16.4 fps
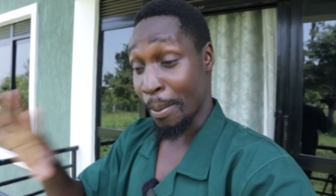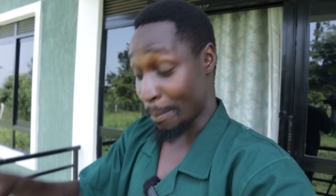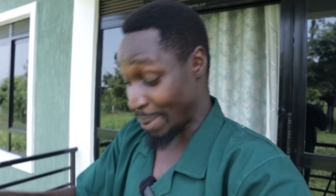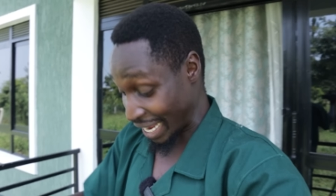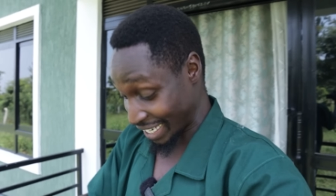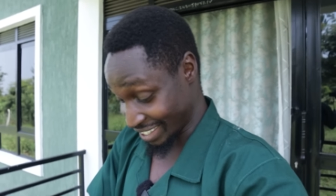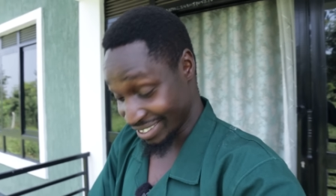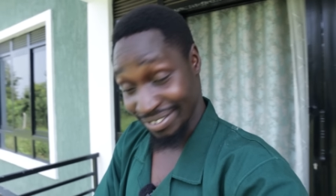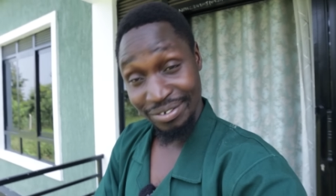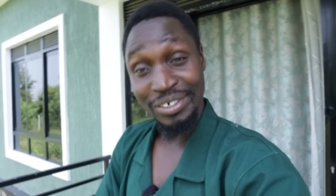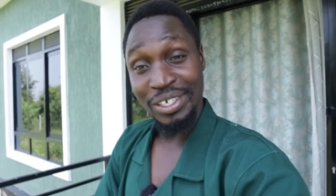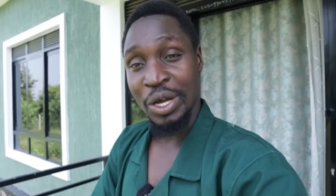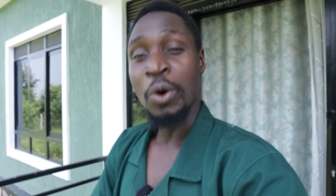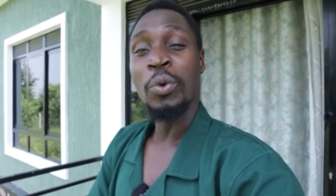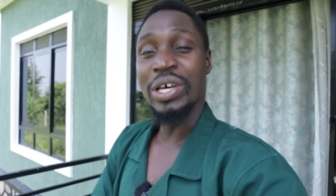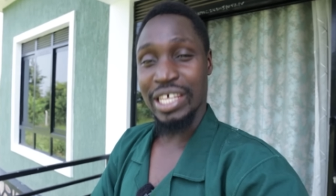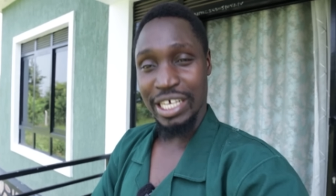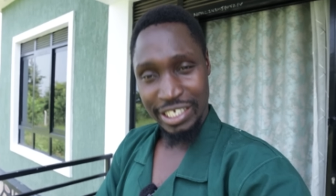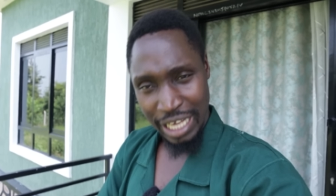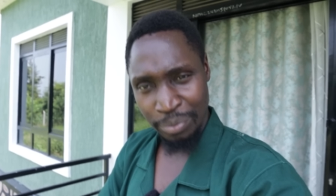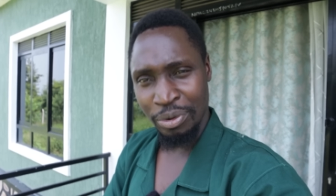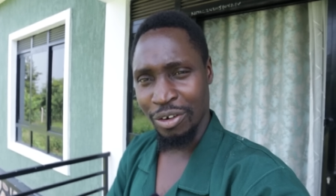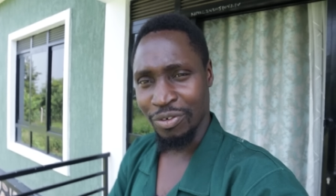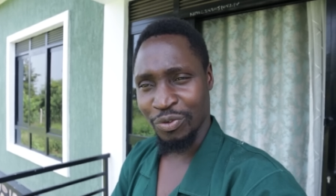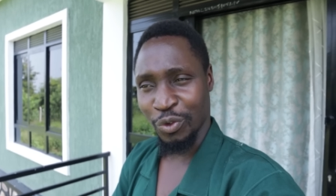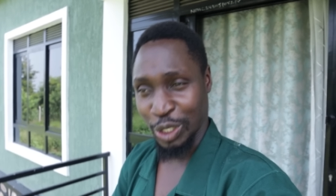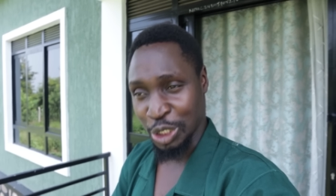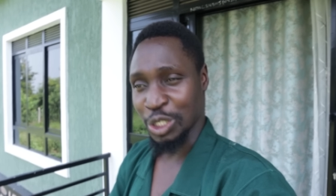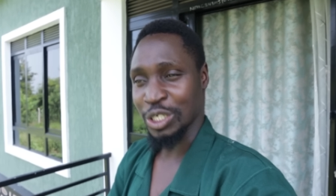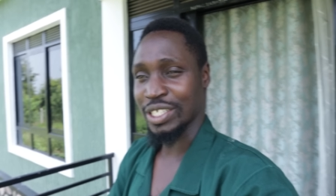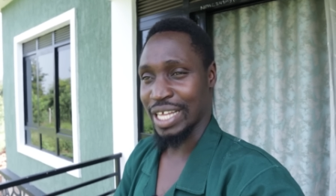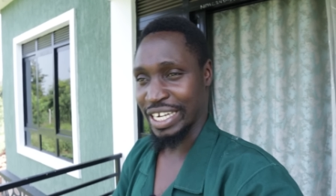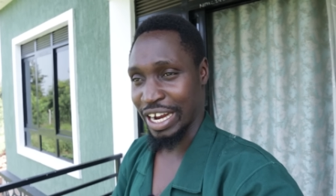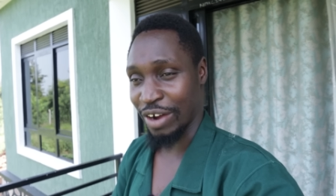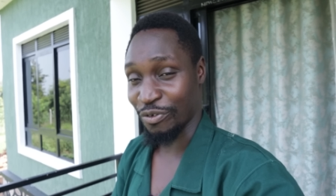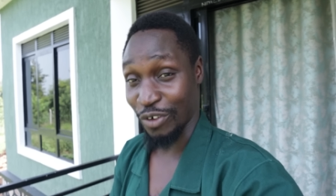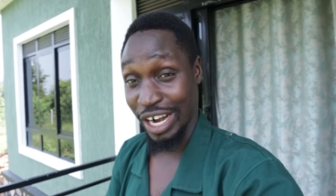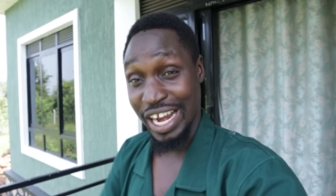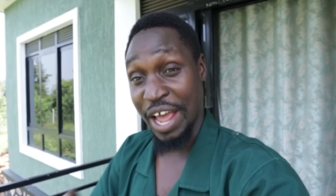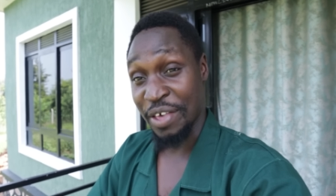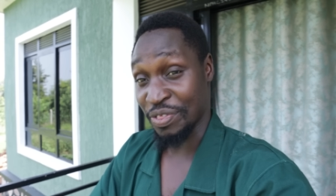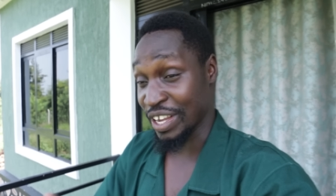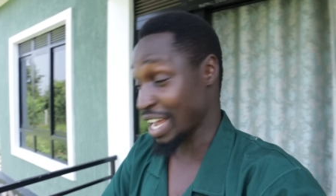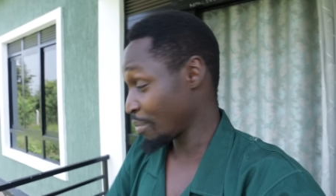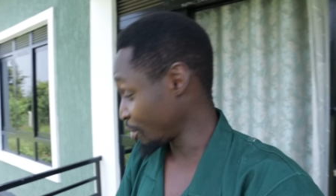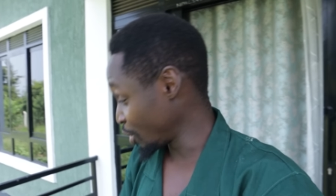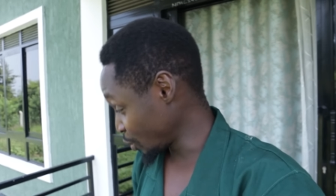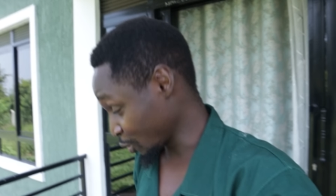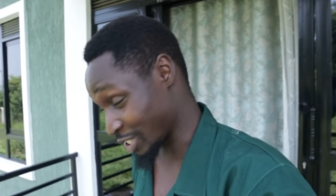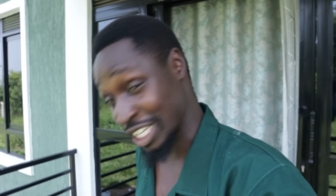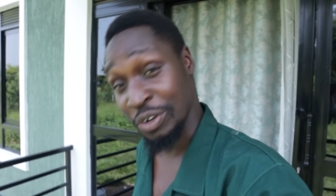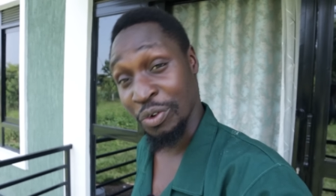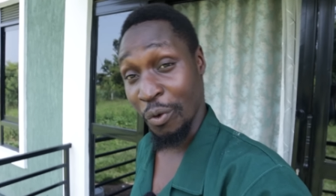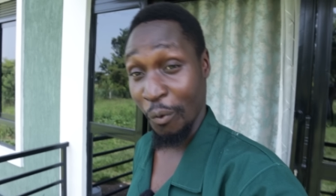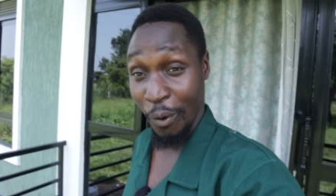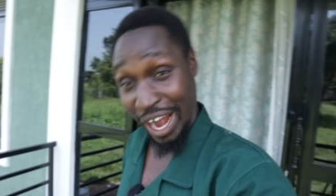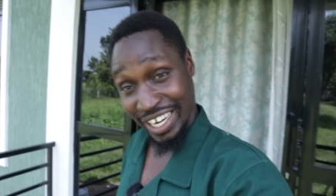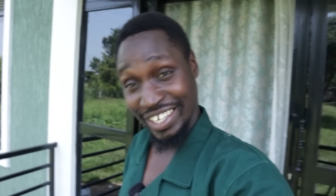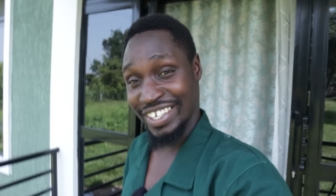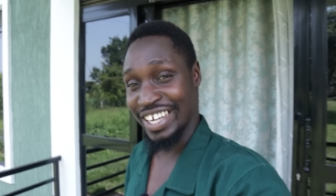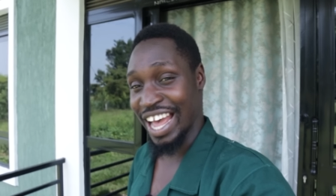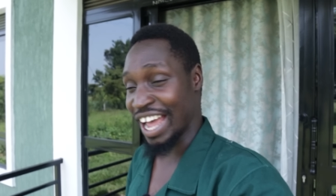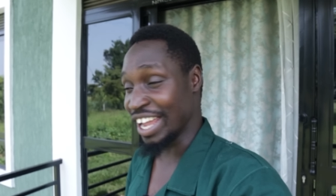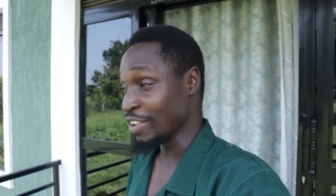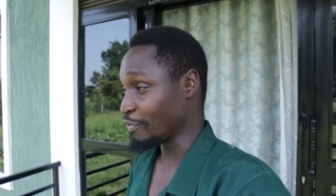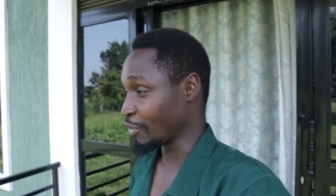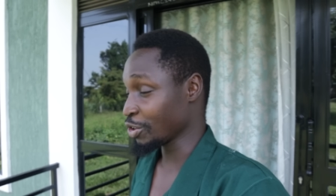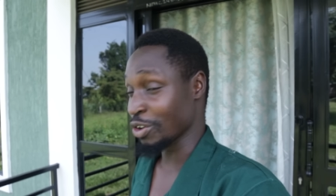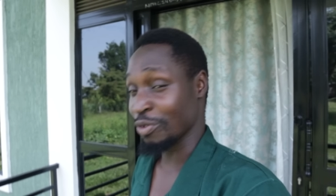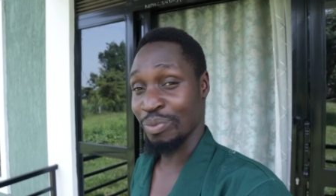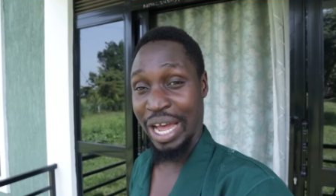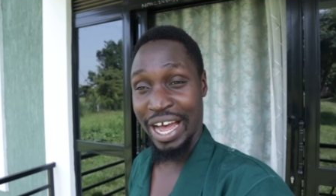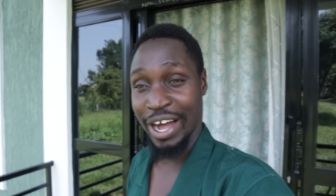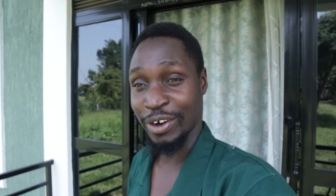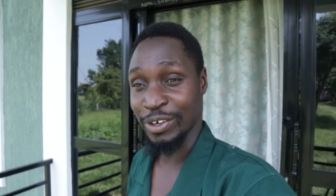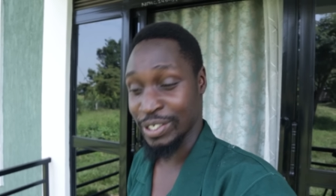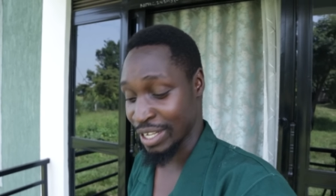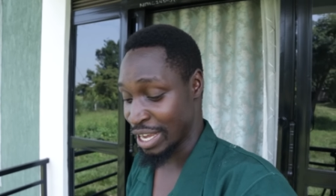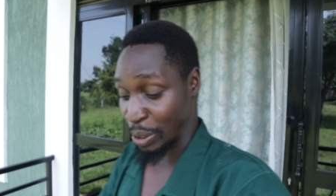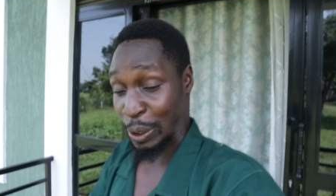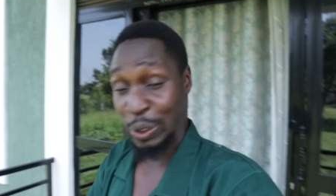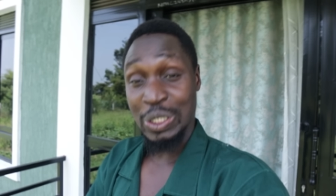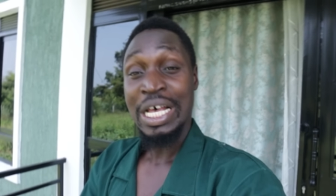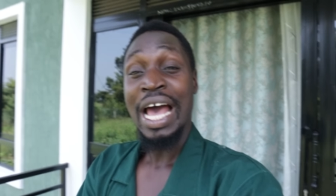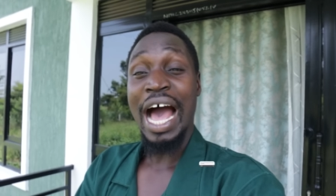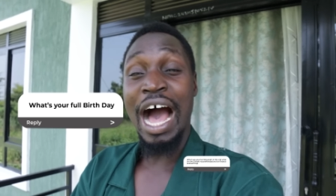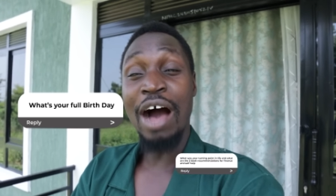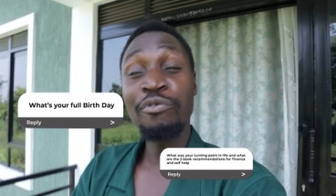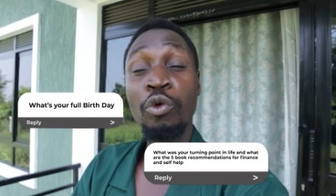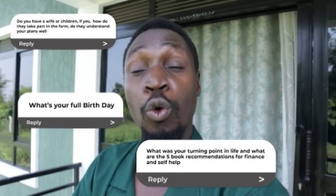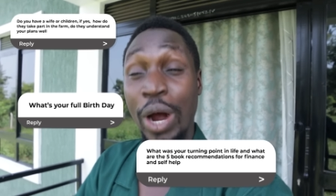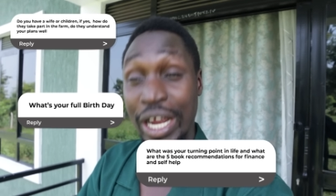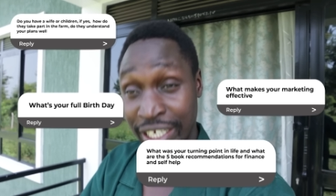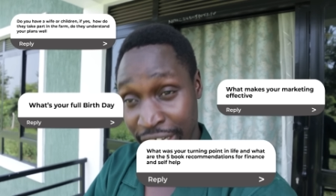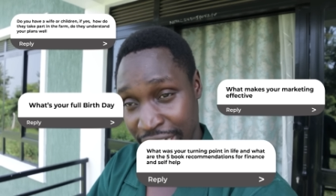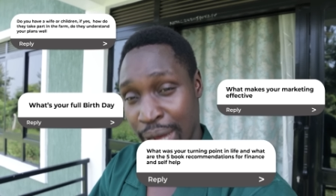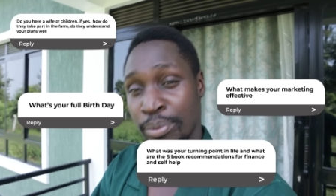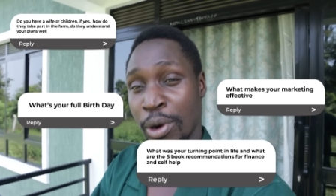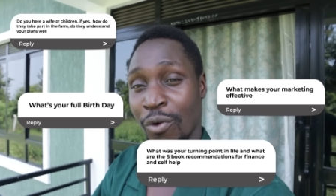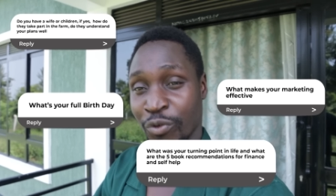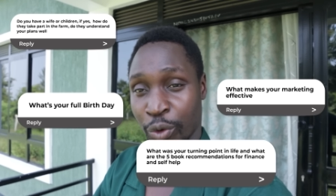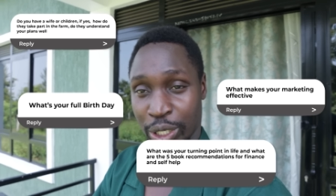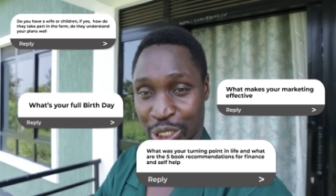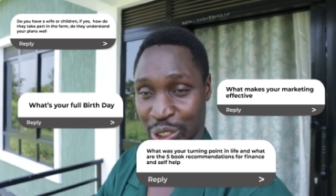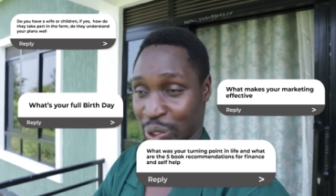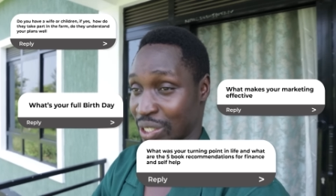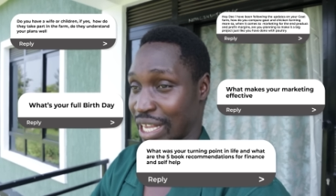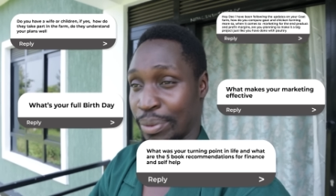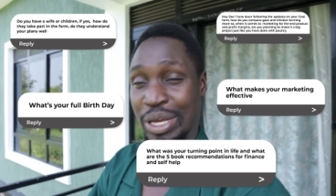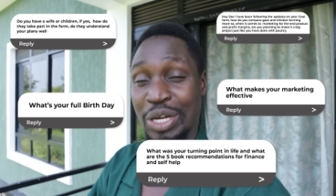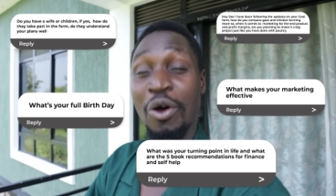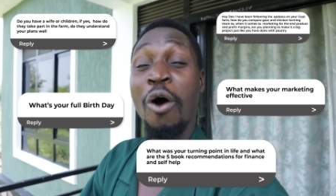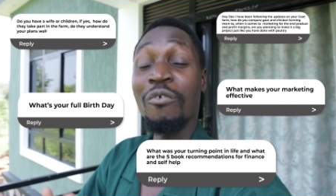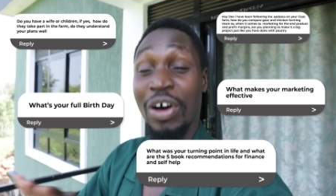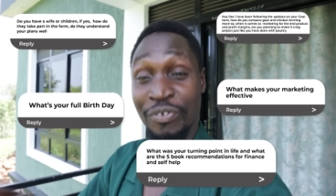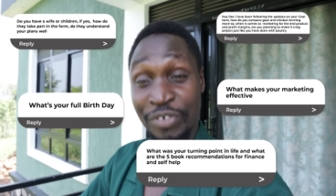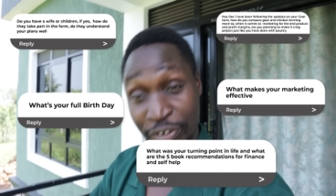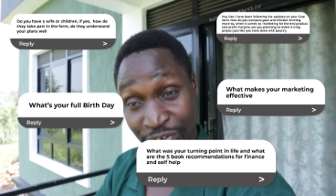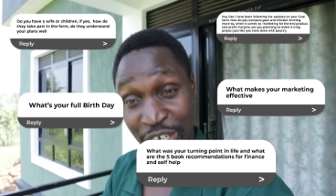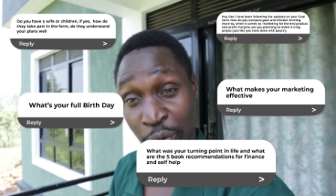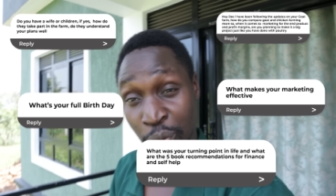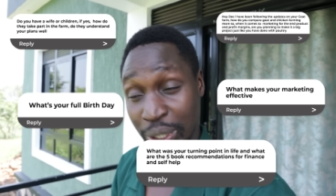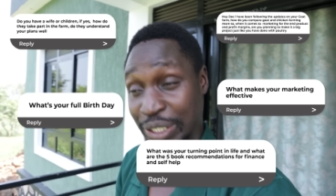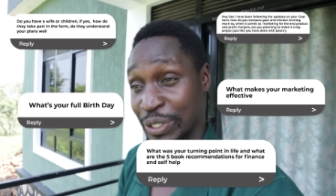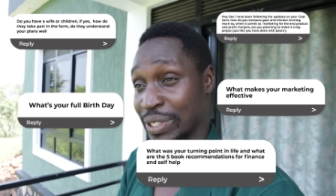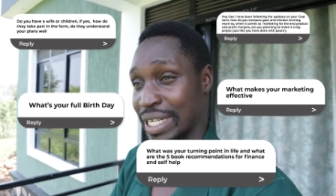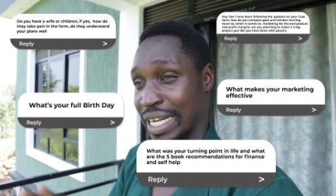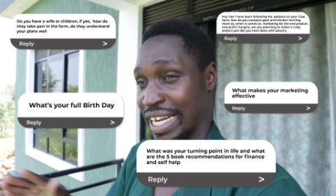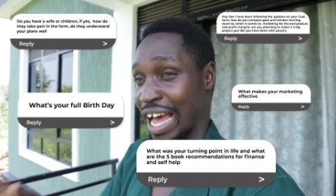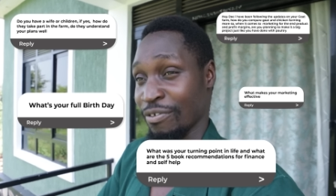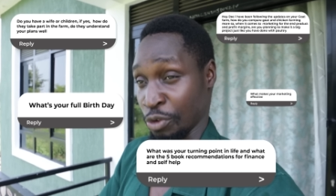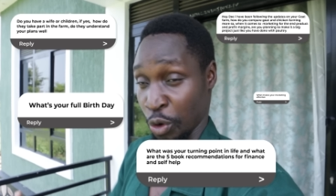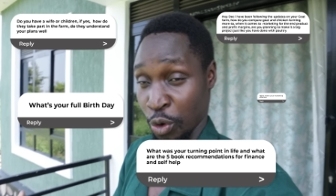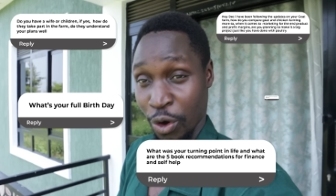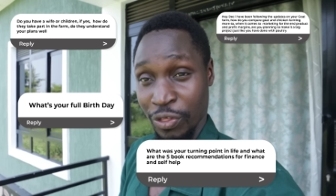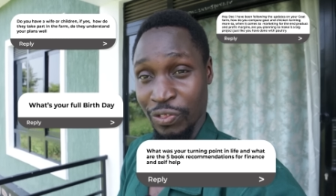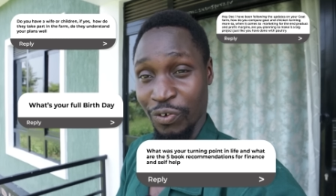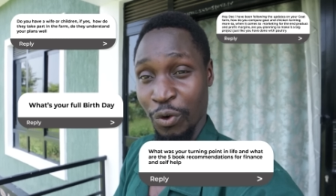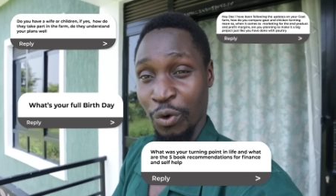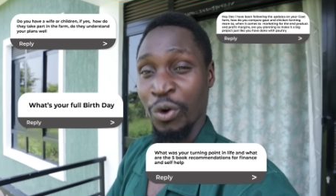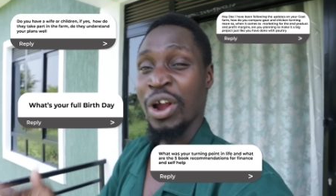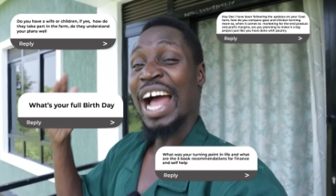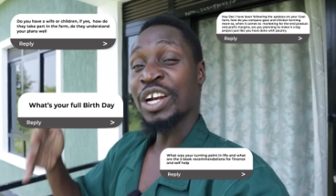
But with a sample of questions that I've read, I think I'm going to sit right here in front of my house because I have quite a number of questions. I mean, over 50 questions that I have to go through.